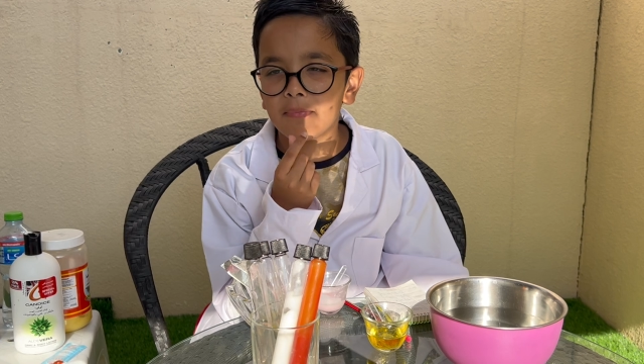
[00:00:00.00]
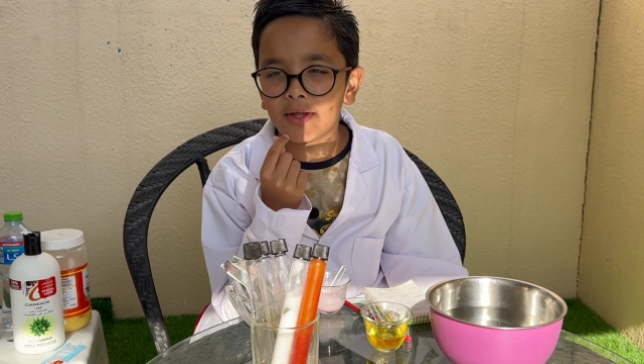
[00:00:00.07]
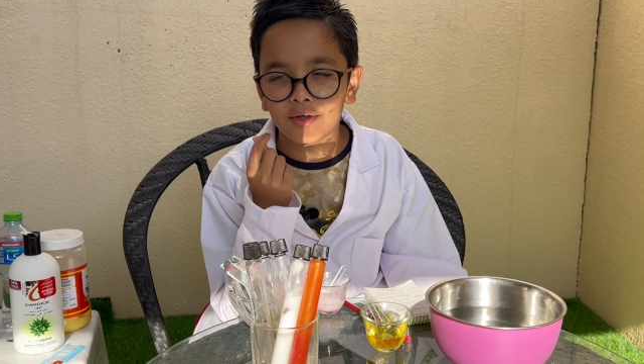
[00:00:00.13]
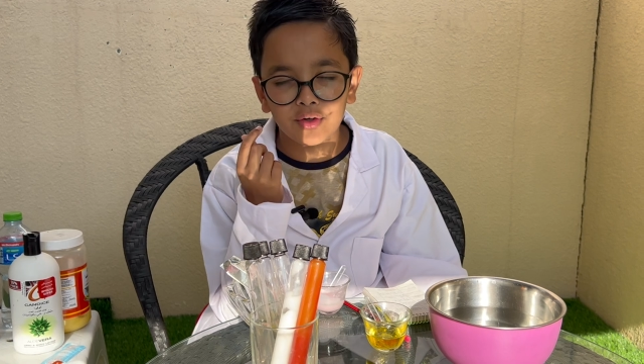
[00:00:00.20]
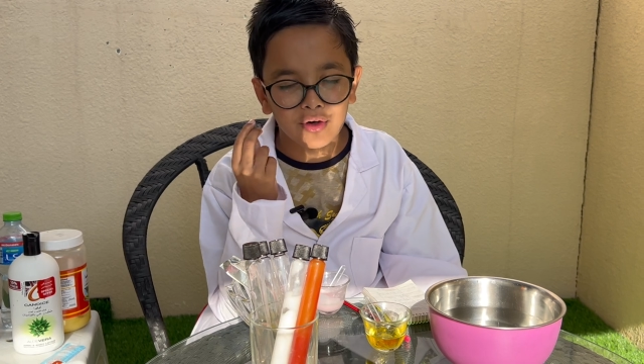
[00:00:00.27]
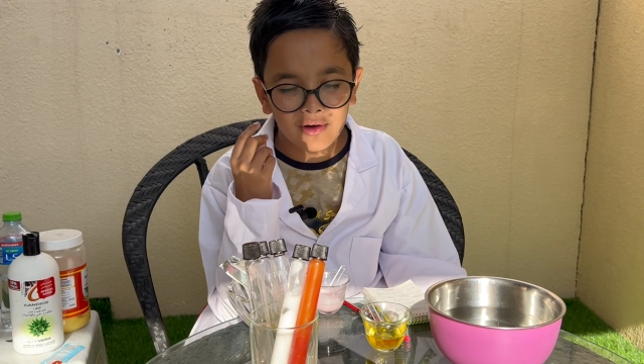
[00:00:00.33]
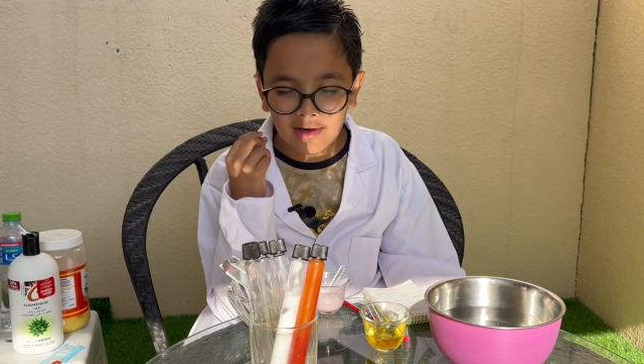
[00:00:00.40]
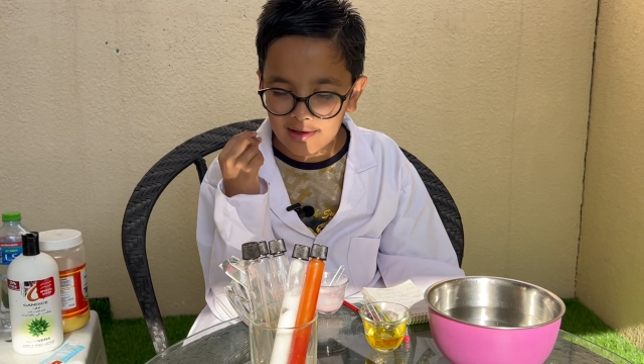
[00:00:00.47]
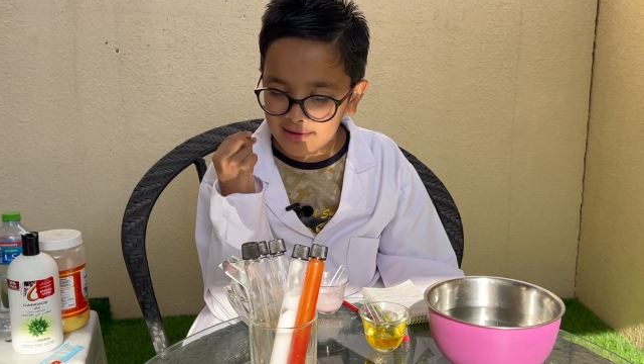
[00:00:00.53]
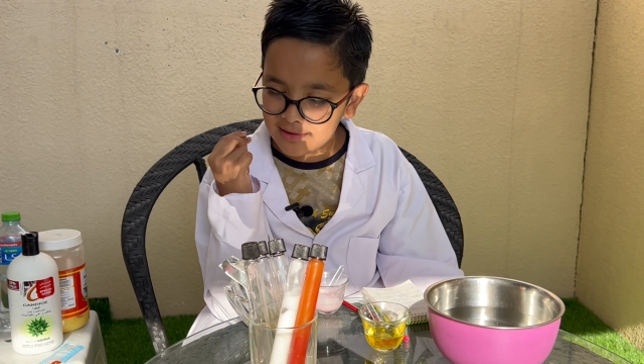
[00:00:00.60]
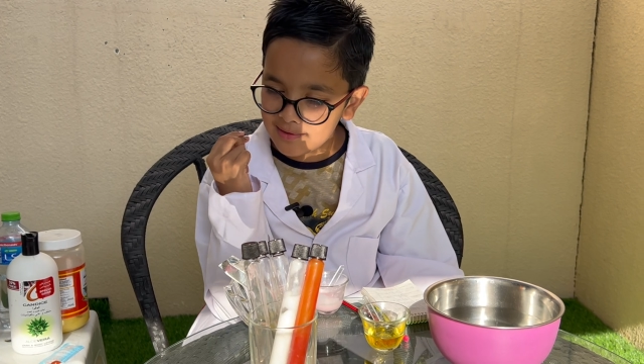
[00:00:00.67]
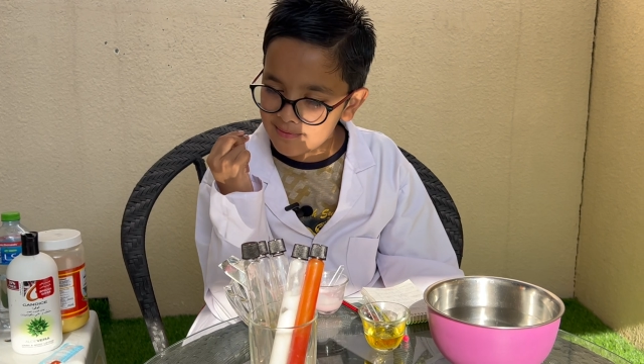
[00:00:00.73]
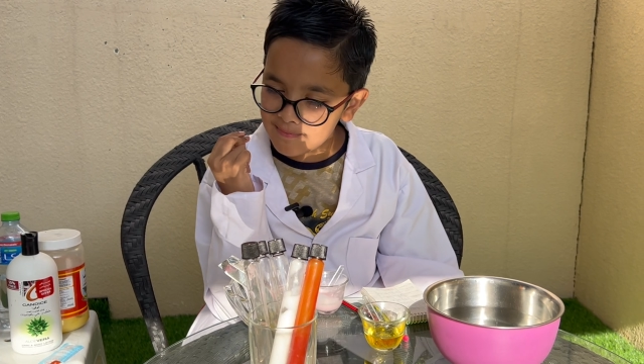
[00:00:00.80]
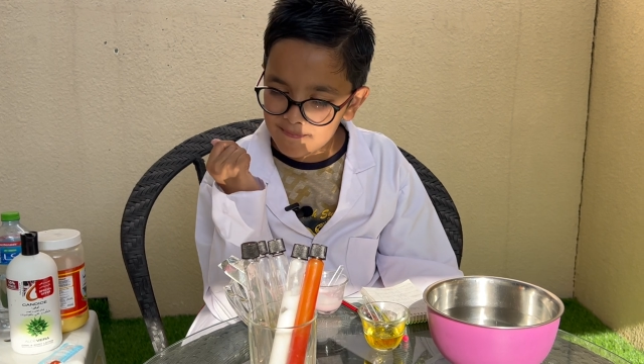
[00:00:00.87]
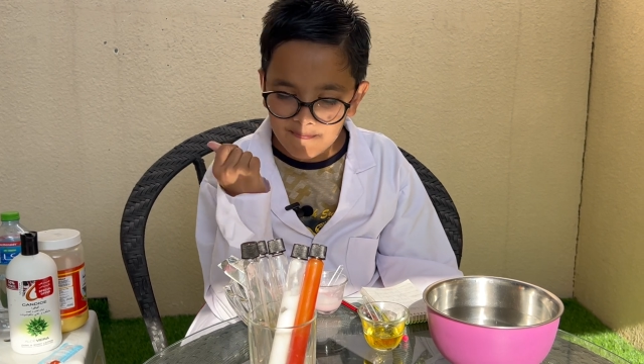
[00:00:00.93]
they go like
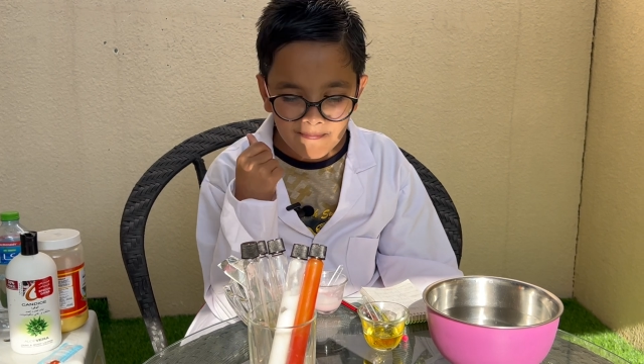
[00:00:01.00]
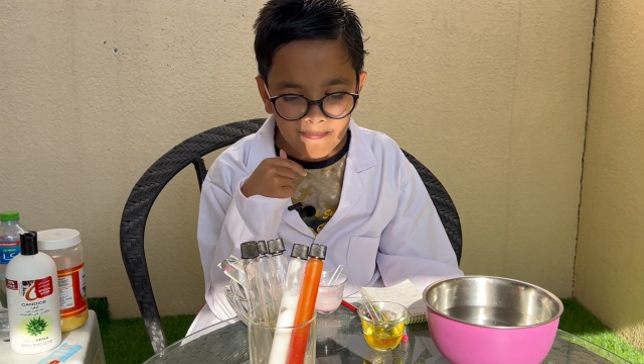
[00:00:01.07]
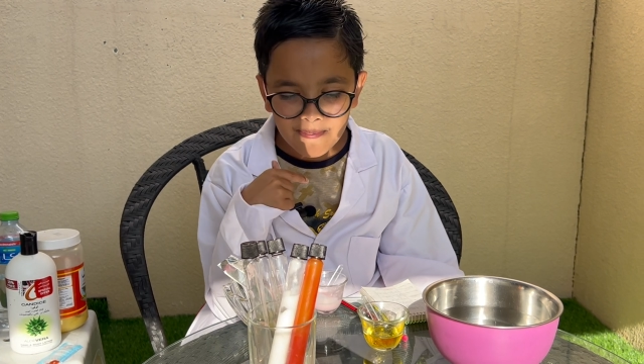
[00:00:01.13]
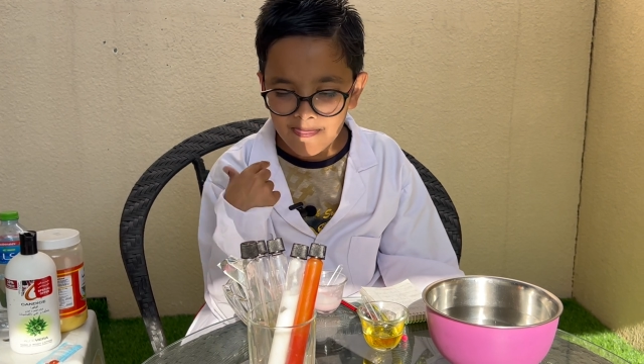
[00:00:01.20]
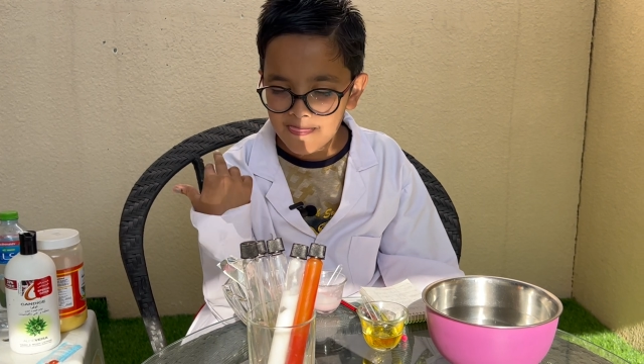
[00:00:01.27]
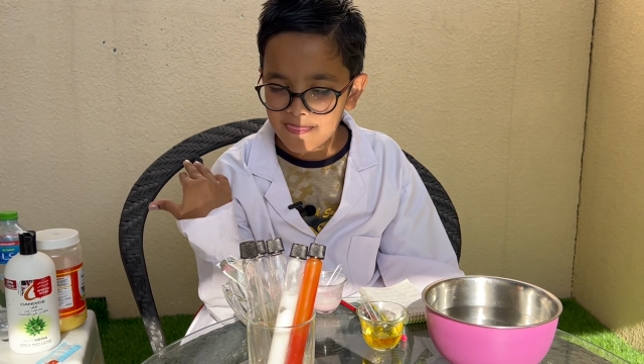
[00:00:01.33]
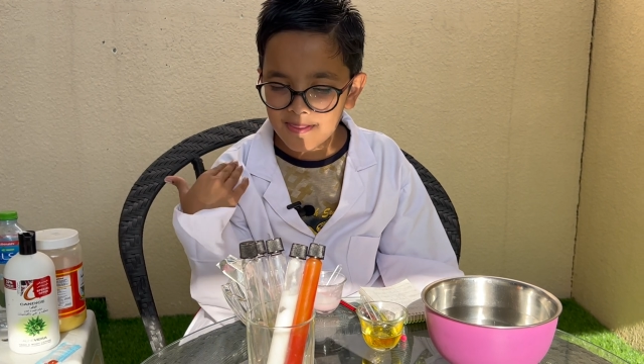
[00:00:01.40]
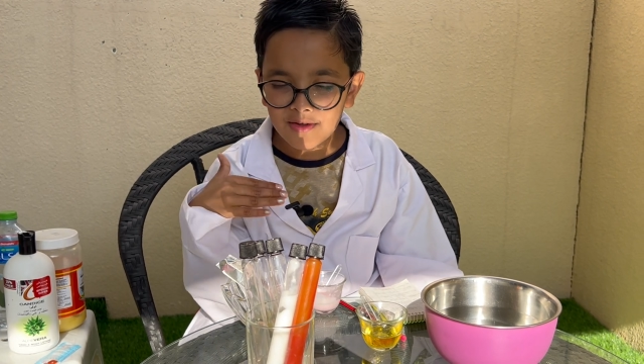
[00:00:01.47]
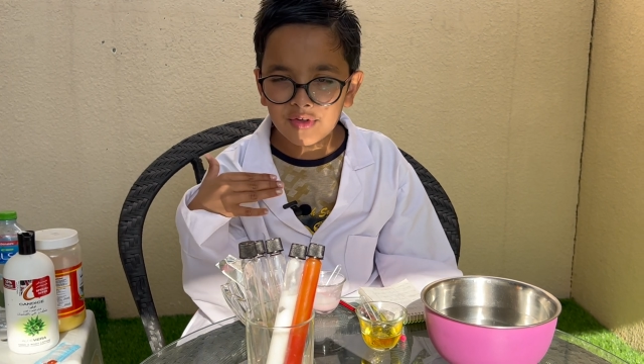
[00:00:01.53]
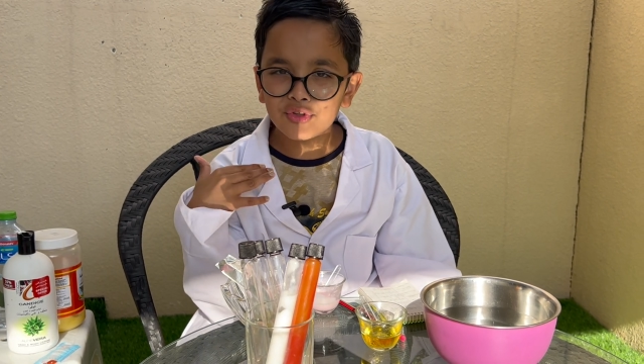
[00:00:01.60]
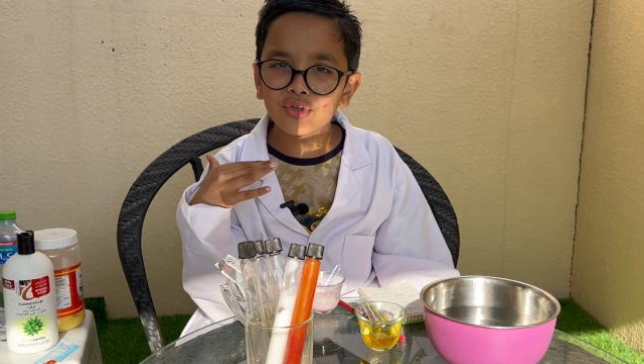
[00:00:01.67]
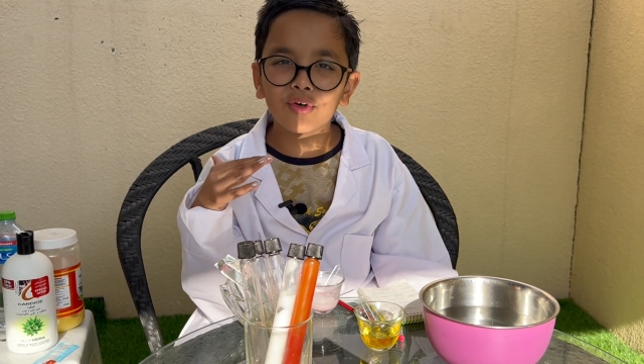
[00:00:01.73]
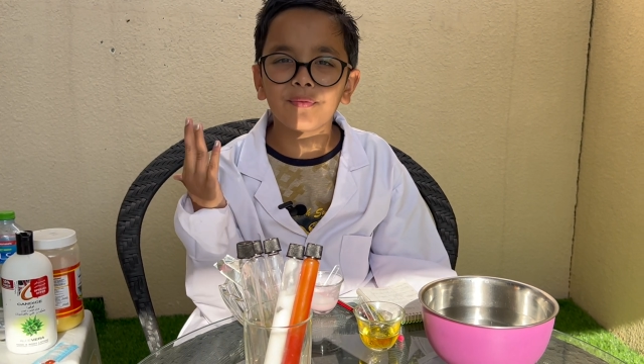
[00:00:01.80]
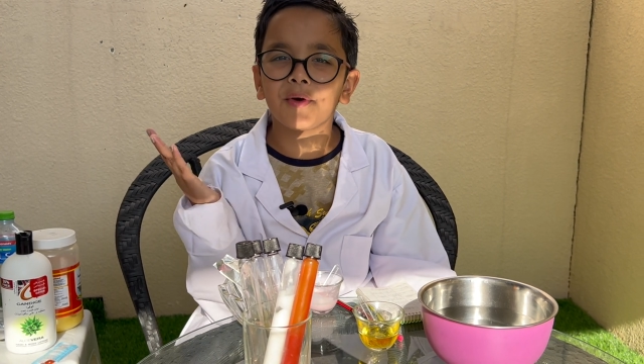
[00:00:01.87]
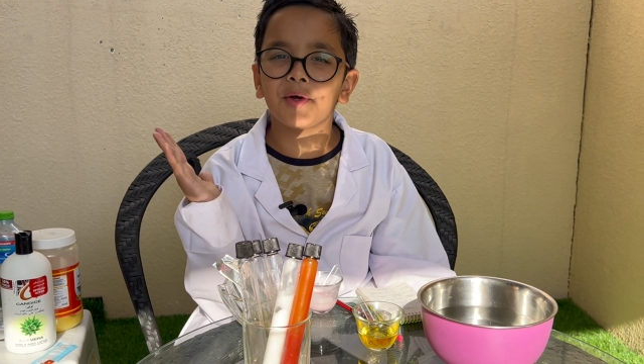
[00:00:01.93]

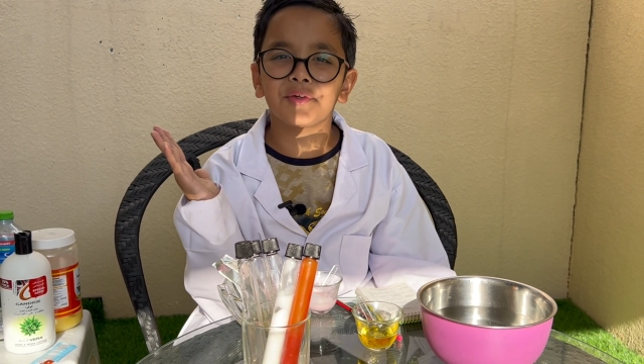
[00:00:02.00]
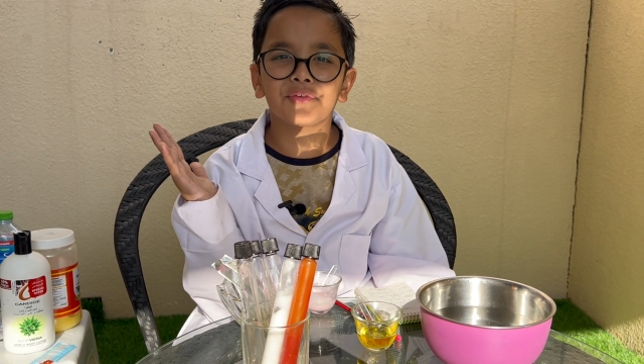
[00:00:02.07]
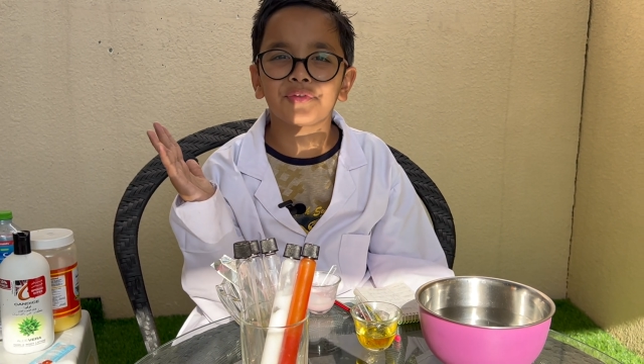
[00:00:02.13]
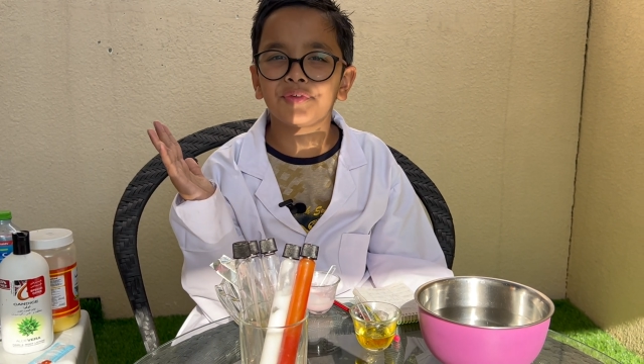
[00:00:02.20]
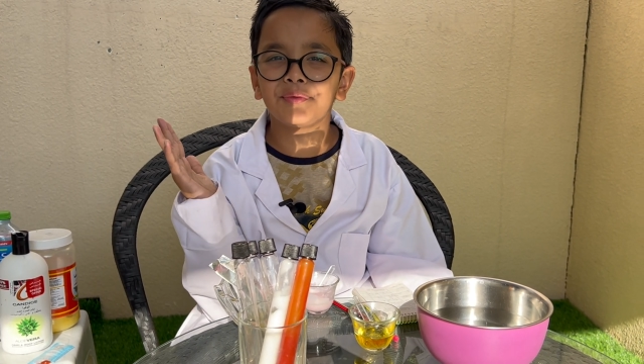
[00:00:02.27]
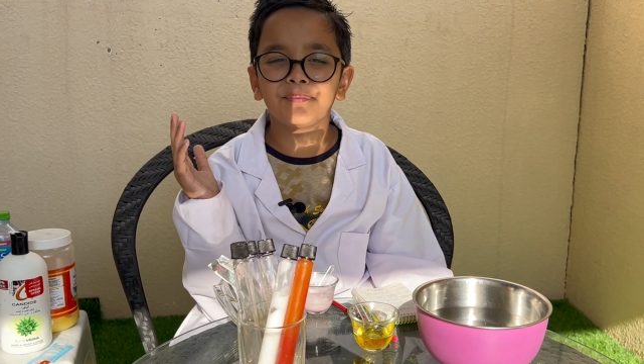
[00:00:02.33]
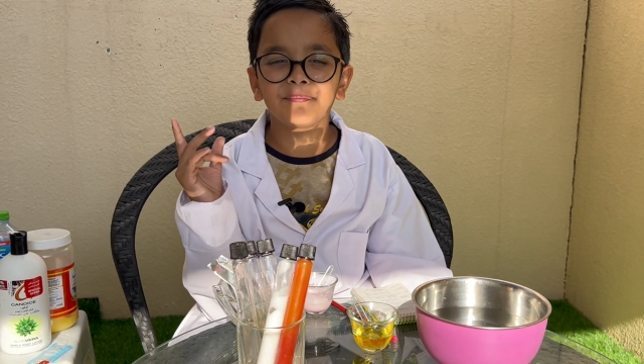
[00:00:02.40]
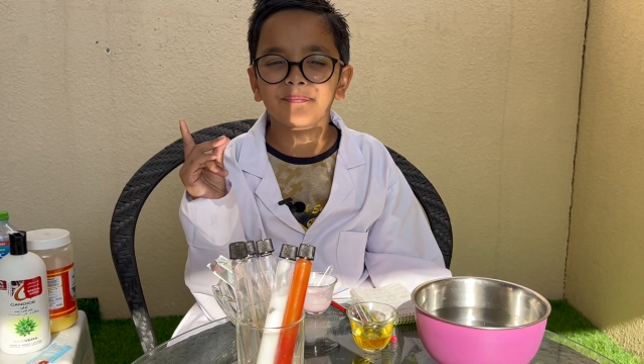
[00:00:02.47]
so fast,